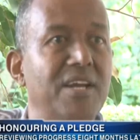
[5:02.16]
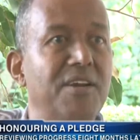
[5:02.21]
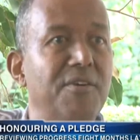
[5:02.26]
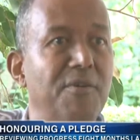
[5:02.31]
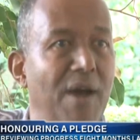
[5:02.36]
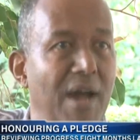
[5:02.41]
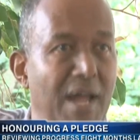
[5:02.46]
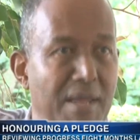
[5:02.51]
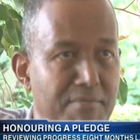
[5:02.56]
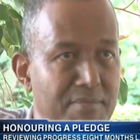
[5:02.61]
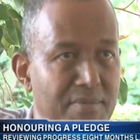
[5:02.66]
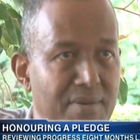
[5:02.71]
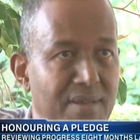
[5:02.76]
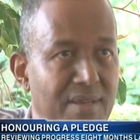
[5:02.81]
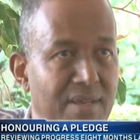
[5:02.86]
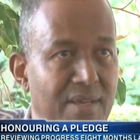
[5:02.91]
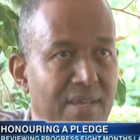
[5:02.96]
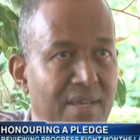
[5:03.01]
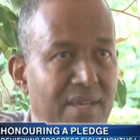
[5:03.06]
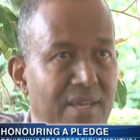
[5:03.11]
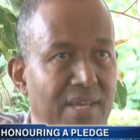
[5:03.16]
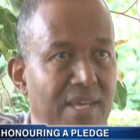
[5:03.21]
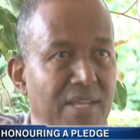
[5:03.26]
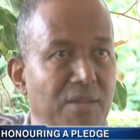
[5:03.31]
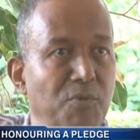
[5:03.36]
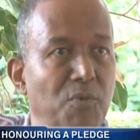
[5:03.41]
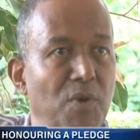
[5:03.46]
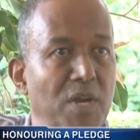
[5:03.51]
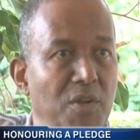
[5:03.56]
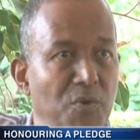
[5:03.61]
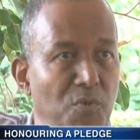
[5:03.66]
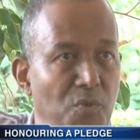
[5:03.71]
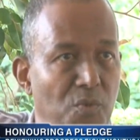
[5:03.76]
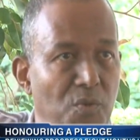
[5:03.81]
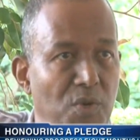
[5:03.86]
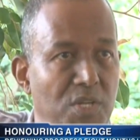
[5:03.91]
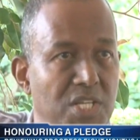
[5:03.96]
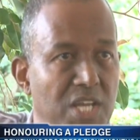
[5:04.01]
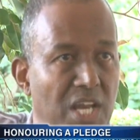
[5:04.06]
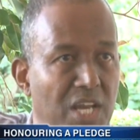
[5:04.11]
a crime in
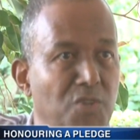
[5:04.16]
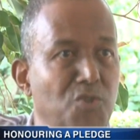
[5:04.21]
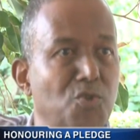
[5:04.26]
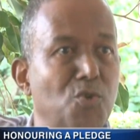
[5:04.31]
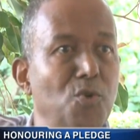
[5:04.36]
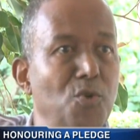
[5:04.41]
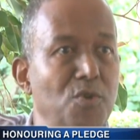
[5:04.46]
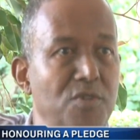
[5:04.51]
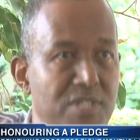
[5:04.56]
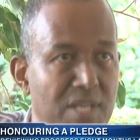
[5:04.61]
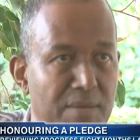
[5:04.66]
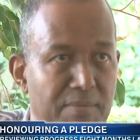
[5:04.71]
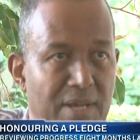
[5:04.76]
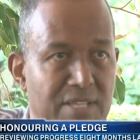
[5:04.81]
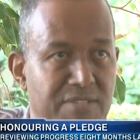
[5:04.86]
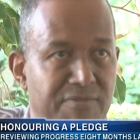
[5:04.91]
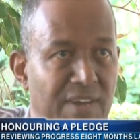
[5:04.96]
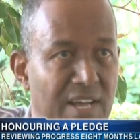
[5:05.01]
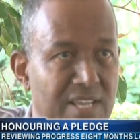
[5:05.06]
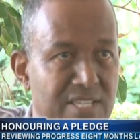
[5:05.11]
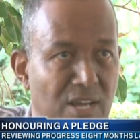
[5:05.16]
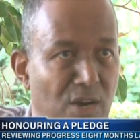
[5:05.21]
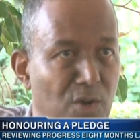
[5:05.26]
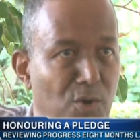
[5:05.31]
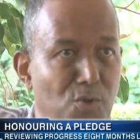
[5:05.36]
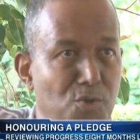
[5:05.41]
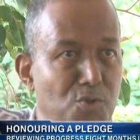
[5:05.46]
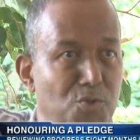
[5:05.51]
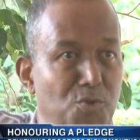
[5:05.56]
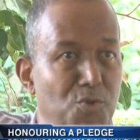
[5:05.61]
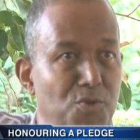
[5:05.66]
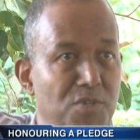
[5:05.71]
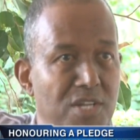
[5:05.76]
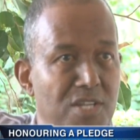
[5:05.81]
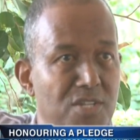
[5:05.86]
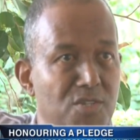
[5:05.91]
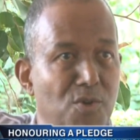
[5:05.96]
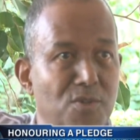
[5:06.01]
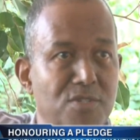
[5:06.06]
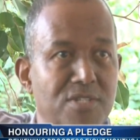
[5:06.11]
which excludes them, as far as our
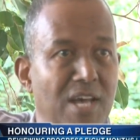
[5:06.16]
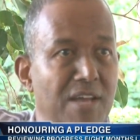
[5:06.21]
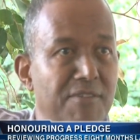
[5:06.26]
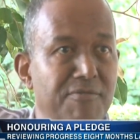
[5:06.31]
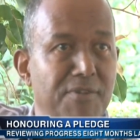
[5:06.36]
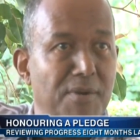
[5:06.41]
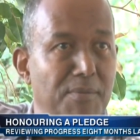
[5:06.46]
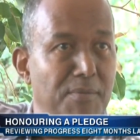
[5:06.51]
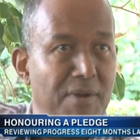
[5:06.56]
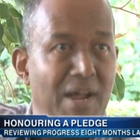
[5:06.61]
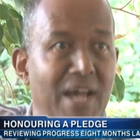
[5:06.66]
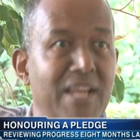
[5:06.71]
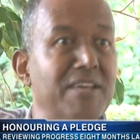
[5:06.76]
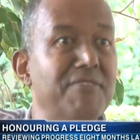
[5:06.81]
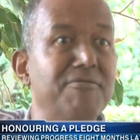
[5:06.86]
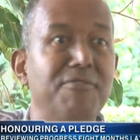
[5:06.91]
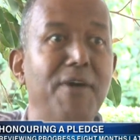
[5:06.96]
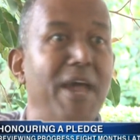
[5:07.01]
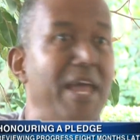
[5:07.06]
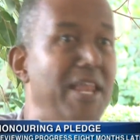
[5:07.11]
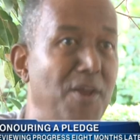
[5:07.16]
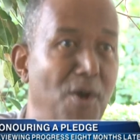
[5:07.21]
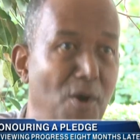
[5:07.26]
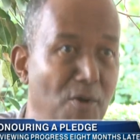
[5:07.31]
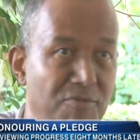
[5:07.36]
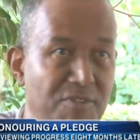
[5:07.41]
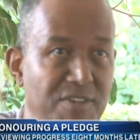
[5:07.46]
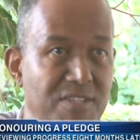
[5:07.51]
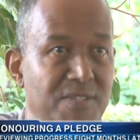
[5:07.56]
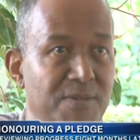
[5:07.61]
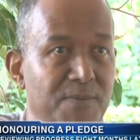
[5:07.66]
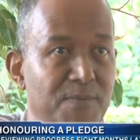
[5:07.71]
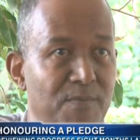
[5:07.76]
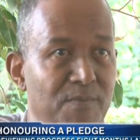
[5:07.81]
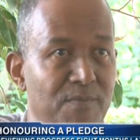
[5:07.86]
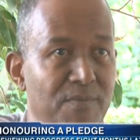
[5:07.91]
constitution is concerned, from running for any office.